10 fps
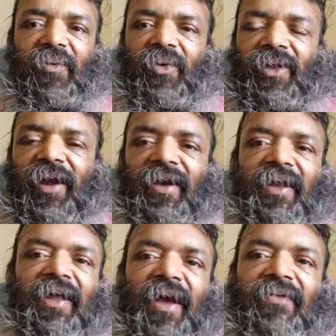Both are
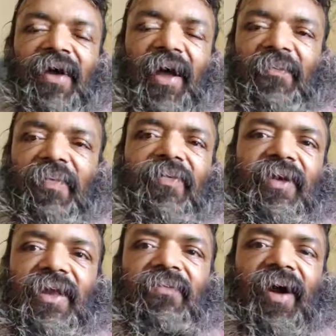dxi plus
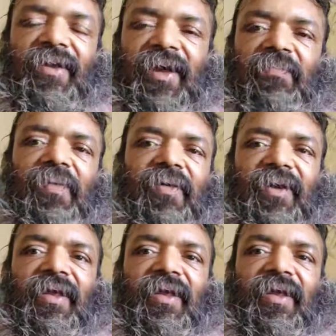dyj plus